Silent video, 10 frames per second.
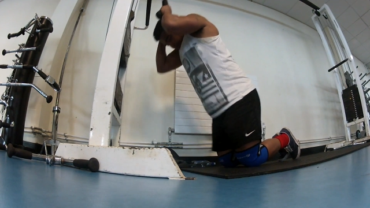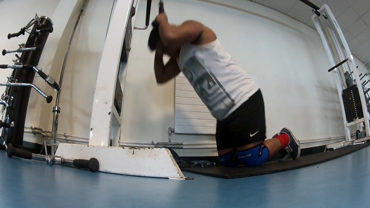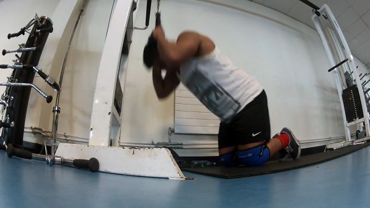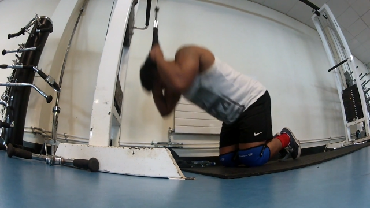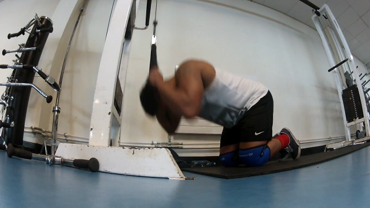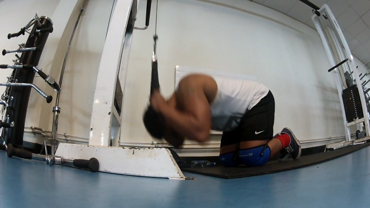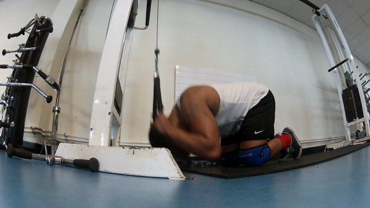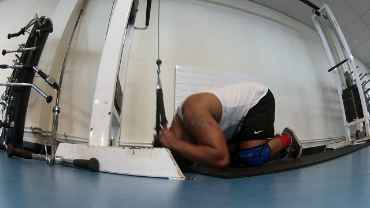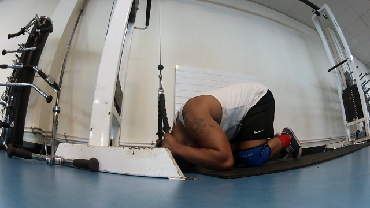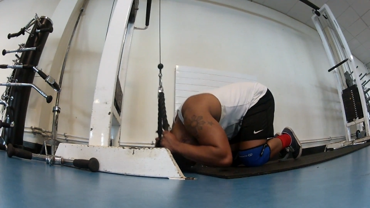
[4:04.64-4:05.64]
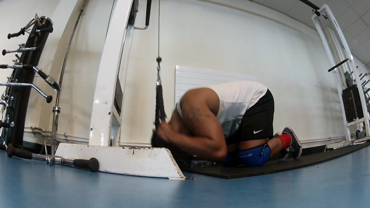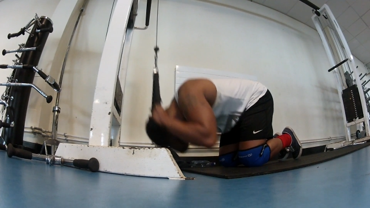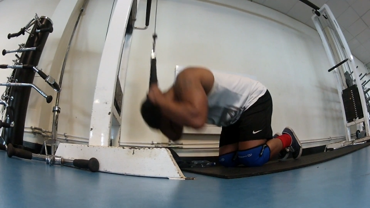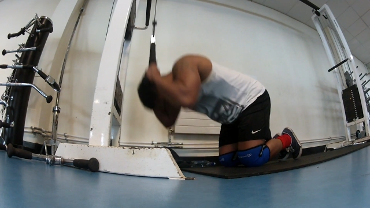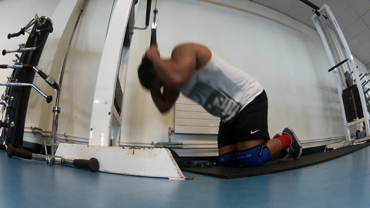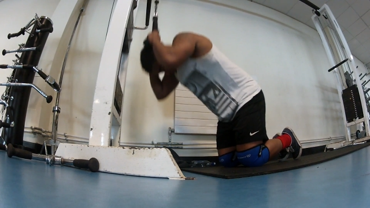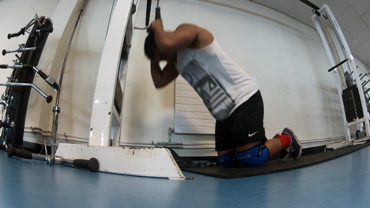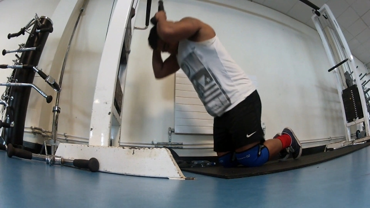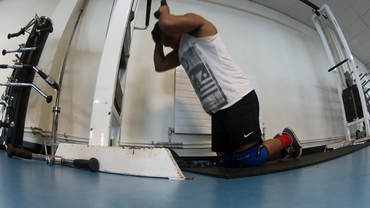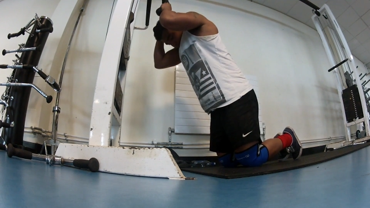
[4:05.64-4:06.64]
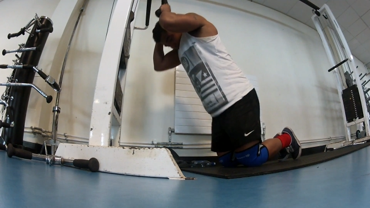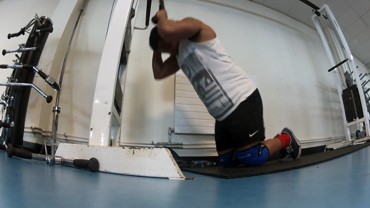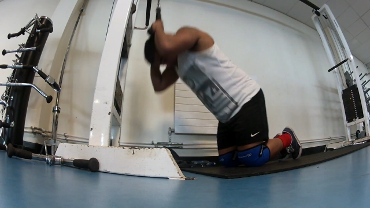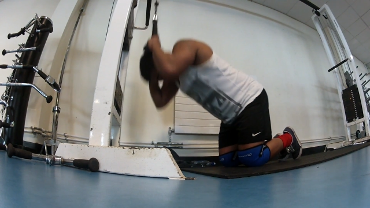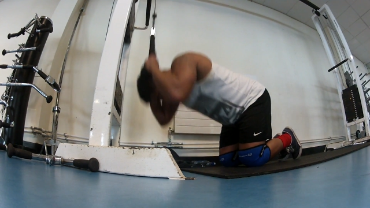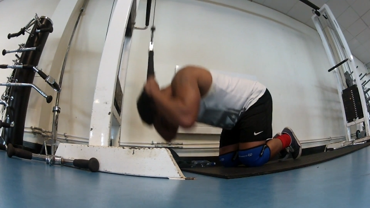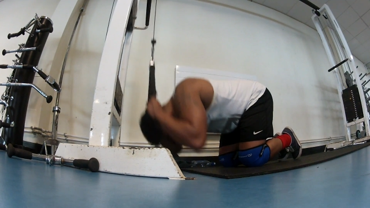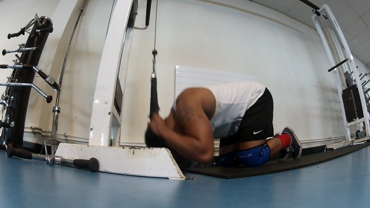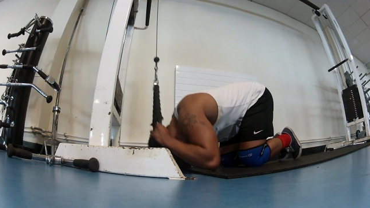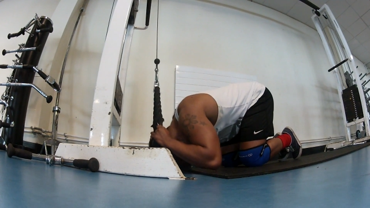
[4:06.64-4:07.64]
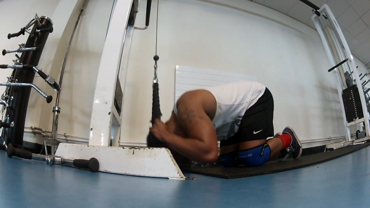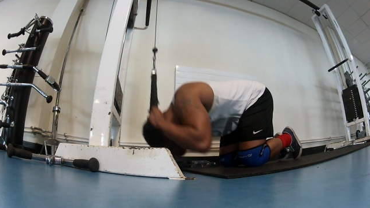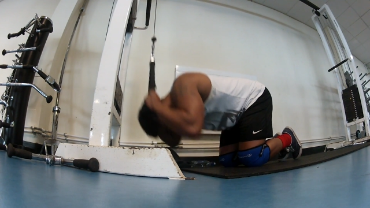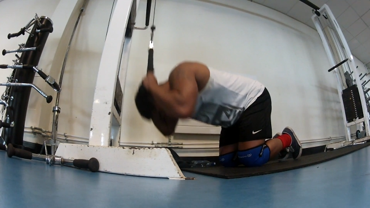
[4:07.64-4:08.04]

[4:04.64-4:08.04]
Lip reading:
No face is visible, so there are no lips to read.